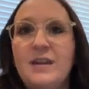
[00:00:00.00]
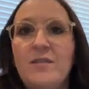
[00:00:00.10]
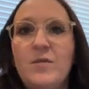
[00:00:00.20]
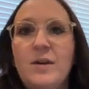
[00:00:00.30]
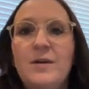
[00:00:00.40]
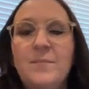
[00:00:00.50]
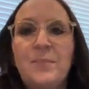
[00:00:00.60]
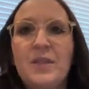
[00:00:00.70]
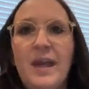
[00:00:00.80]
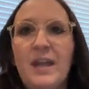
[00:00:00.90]
Everyone,
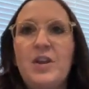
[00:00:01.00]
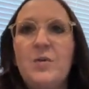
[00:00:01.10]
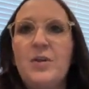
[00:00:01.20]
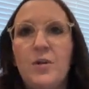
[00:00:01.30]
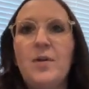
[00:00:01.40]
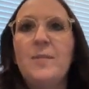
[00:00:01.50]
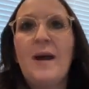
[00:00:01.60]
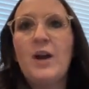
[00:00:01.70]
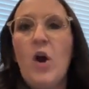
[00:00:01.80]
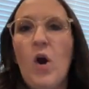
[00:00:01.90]
like, when you're going to
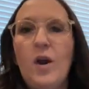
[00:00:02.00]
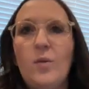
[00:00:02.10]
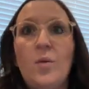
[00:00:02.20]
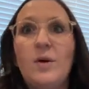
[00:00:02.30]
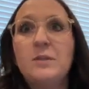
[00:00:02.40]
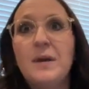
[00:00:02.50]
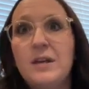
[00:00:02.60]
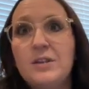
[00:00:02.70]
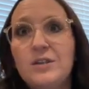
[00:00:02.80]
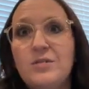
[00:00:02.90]
buy a car, well, what's
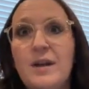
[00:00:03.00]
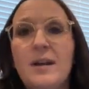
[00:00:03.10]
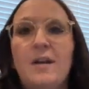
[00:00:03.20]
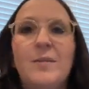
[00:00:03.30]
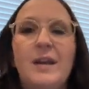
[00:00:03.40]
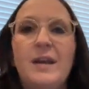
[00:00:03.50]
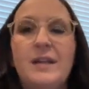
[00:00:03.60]
my interest rate going to be?